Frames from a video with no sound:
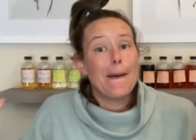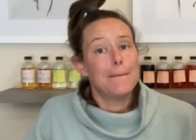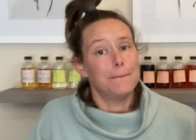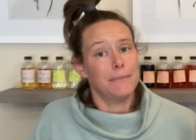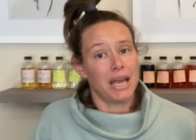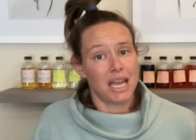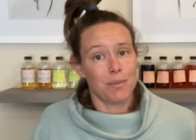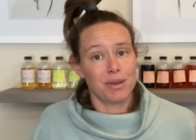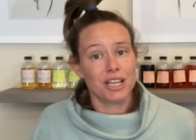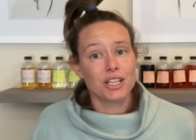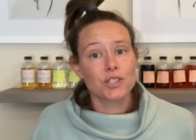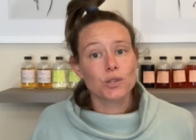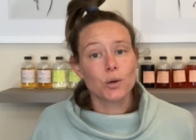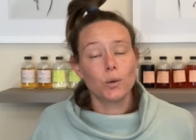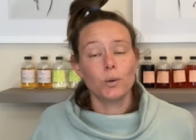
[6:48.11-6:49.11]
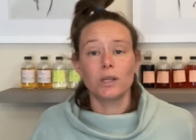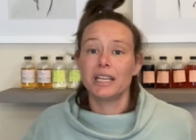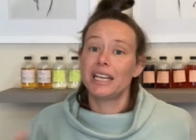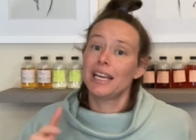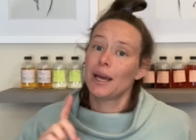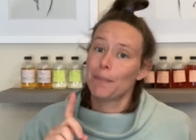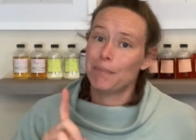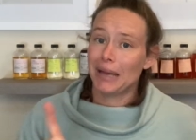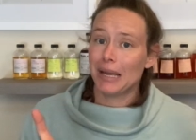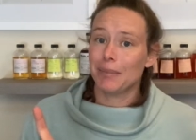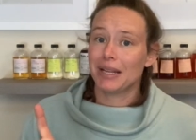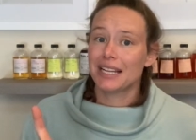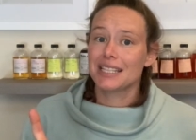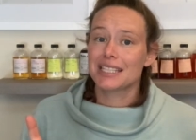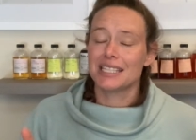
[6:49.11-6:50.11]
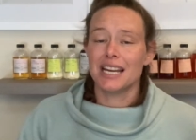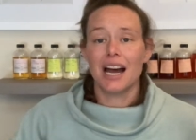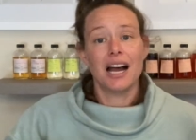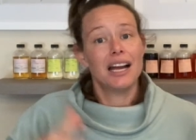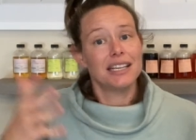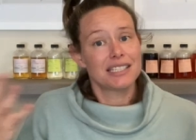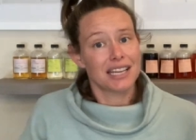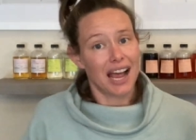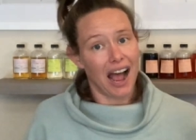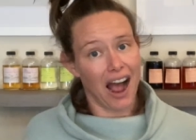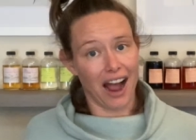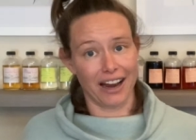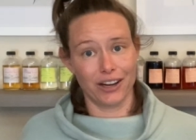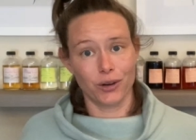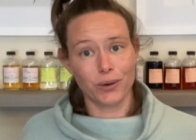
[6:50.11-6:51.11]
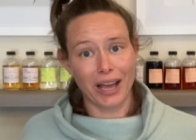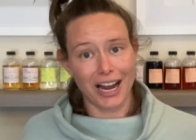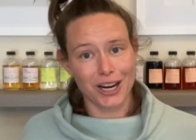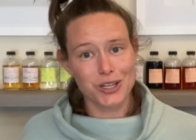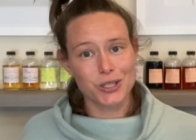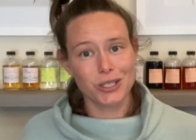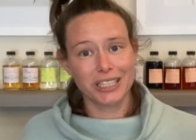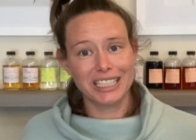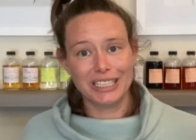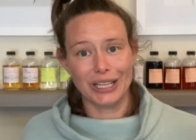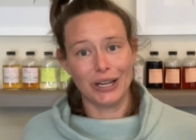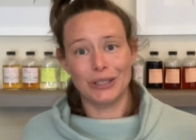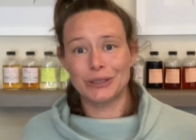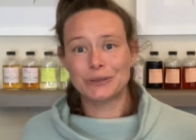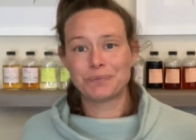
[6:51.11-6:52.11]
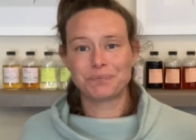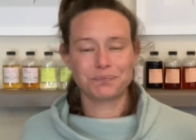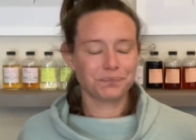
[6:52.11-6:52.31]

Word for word: Maybe it's Cooley, maybe it's not. I don't actually know.